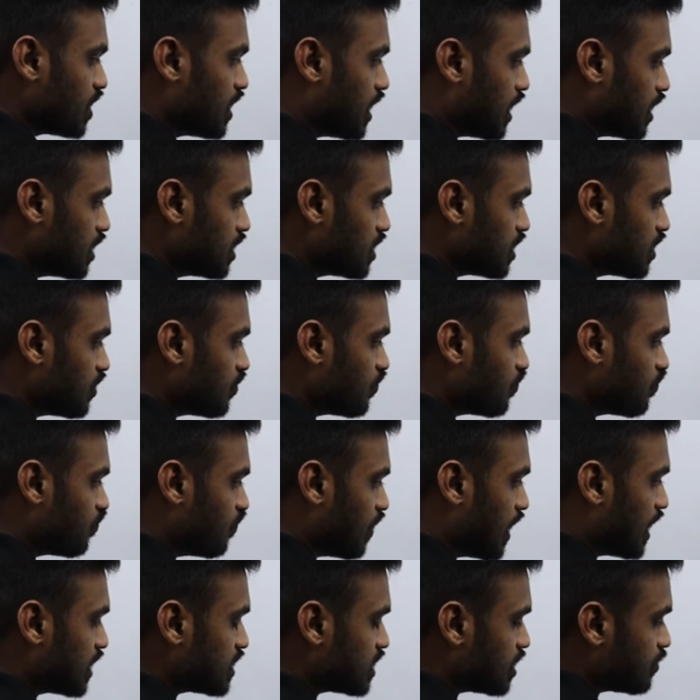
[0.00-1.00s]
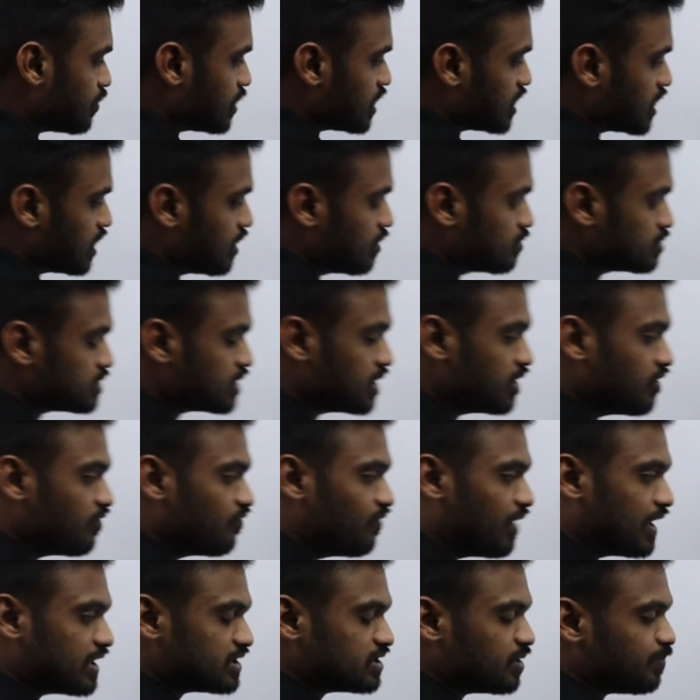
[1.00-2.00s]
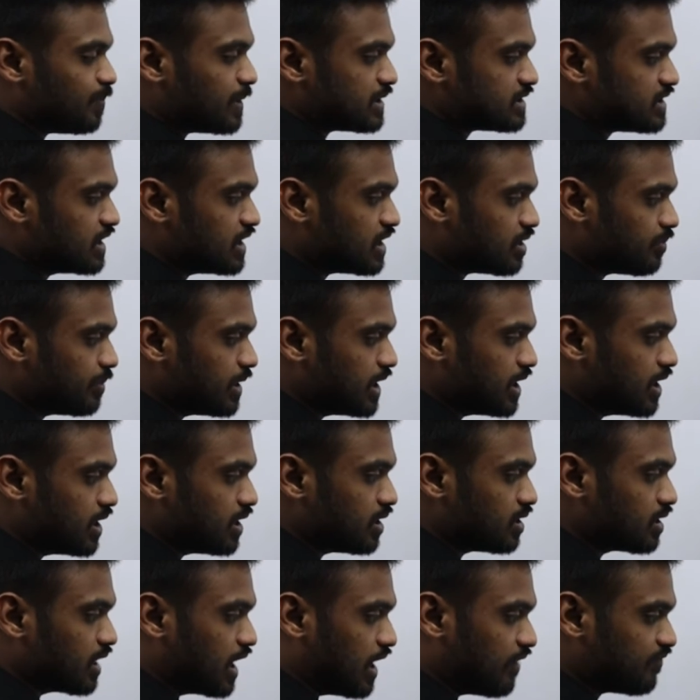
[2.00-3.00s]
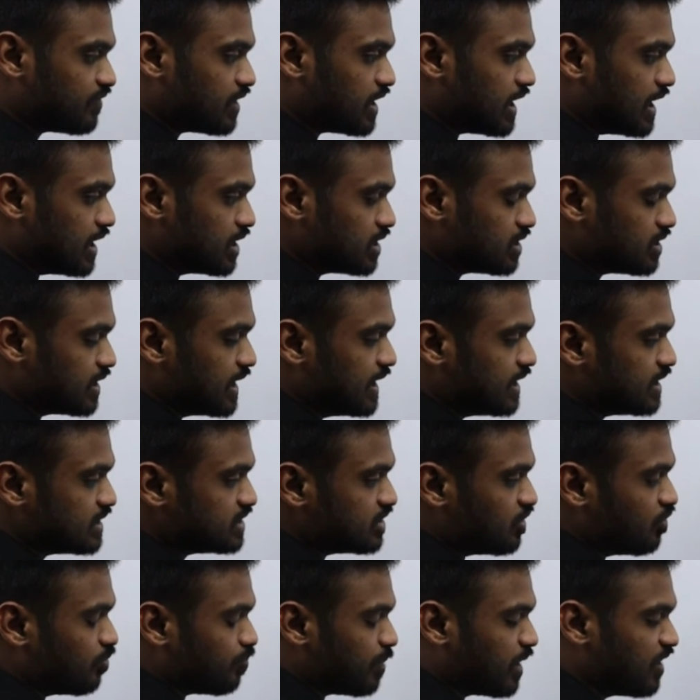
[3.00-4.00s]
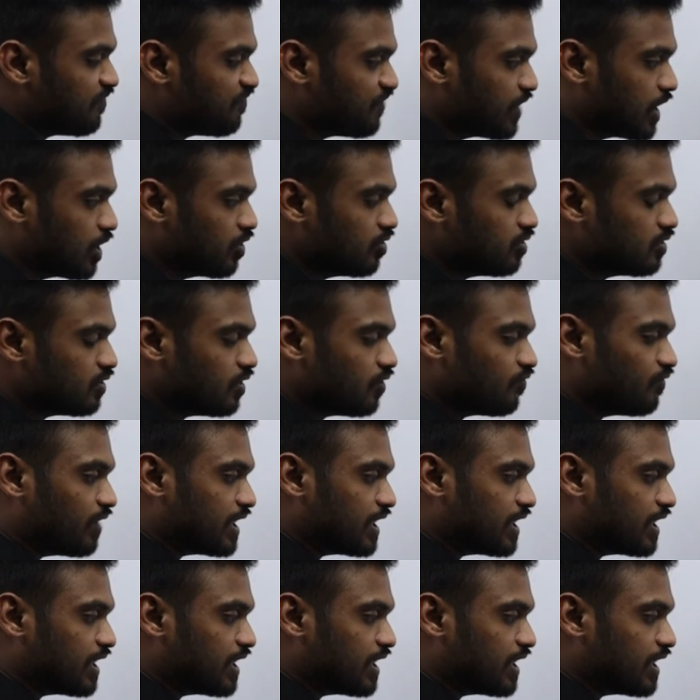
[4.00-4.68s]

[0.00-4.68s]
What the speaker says: and water becomes, what is the percent remaining after adding 87.5?